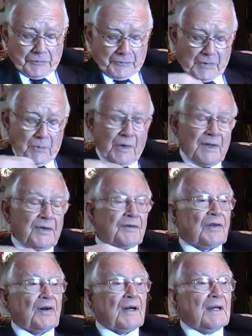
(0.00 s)
as I wear the
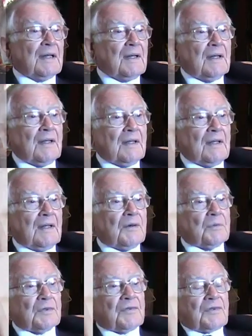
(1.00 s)
tie,
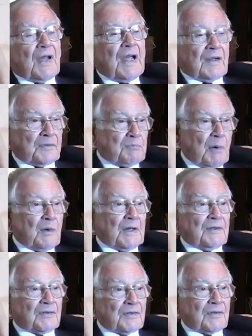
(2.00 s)
was
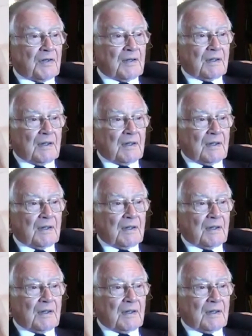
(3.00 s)
ex-boys.